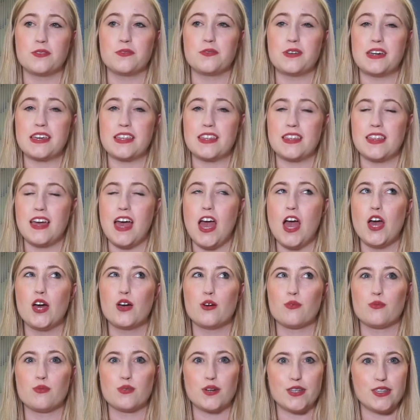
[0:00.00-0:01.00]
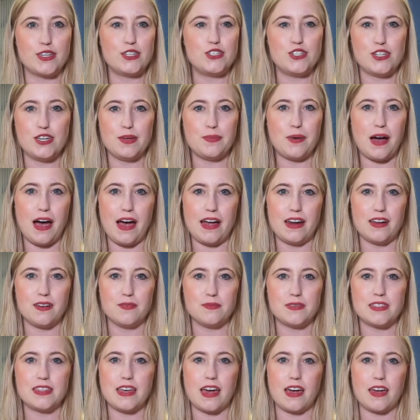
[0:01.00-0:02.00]
with really cheap
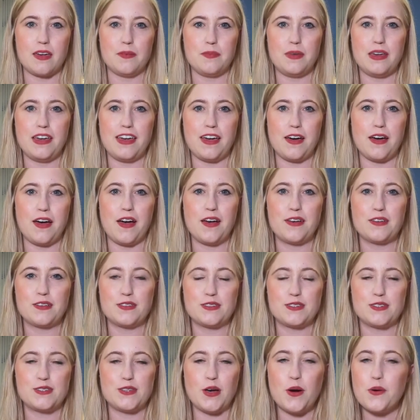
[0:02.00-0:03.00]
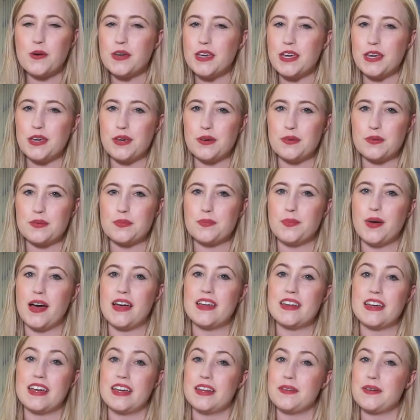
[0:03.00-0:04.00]
items that can be so cute
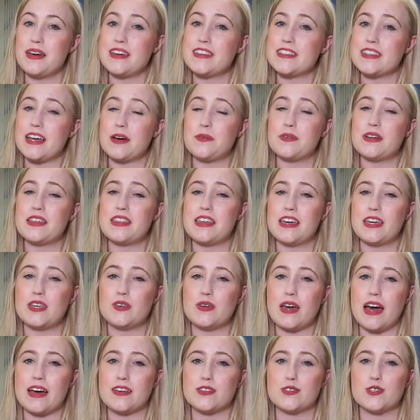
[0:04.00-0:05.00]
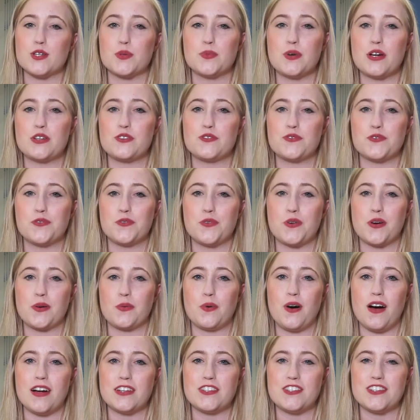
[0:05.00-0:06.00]
but anyways I want to thank you guys so much for
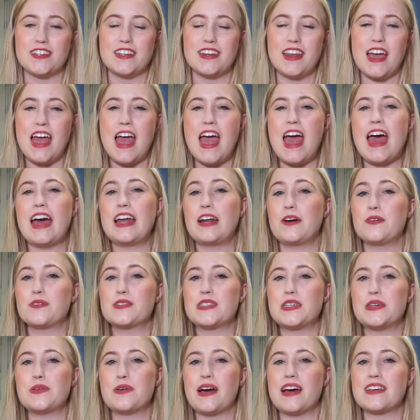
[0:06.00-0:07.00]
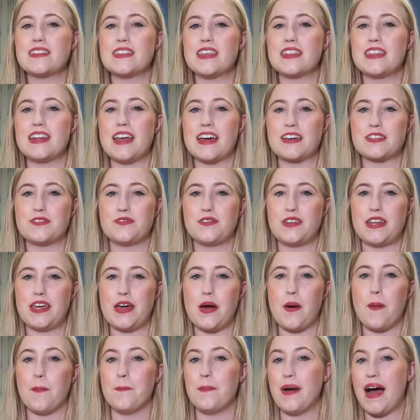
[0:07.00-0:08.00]
watching and I will see you guys in the next
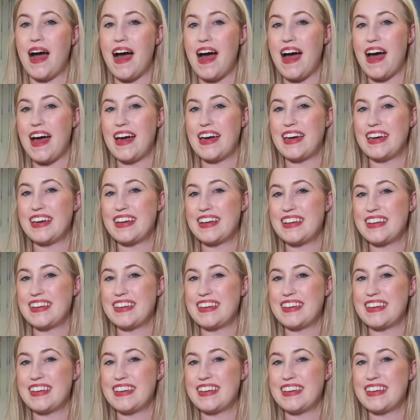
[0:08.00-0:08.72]
video bye